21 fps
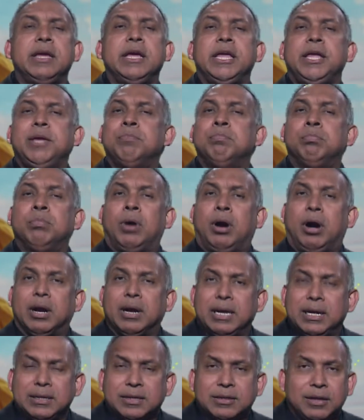
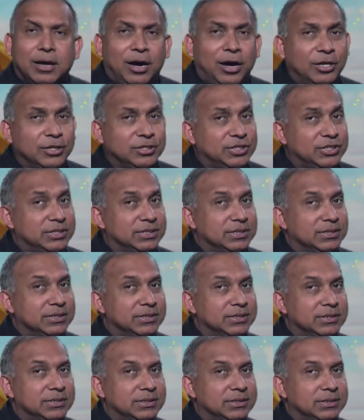immoral thoughts.
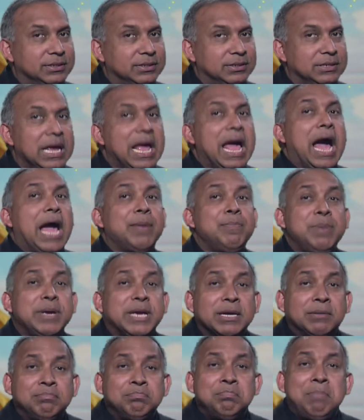I
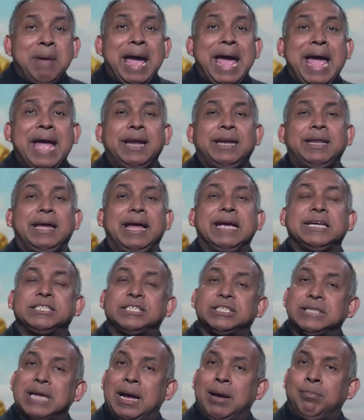become bad
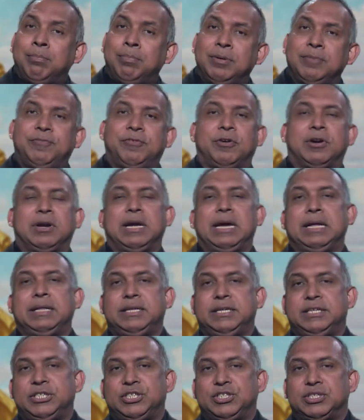example for
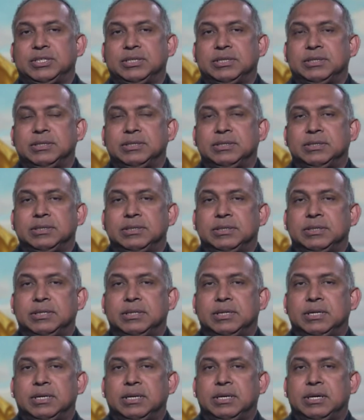others.
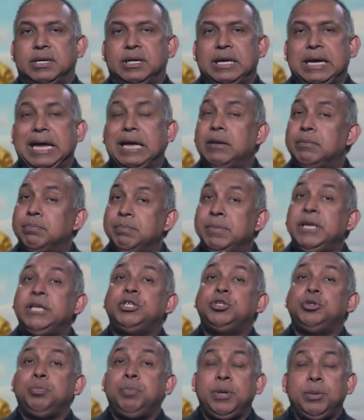Help me
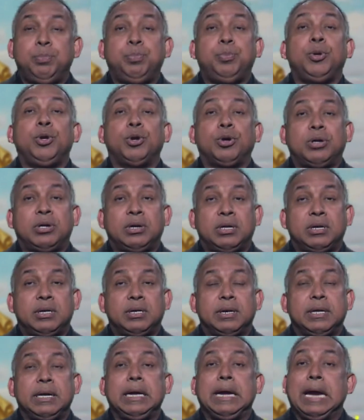to be pure
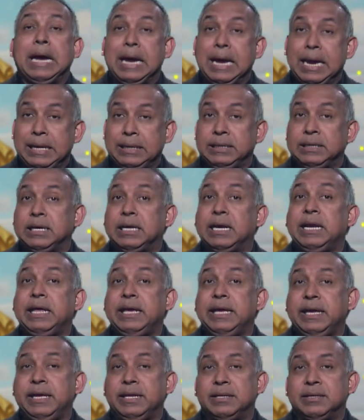and
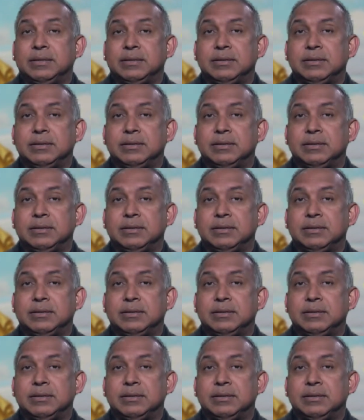clean.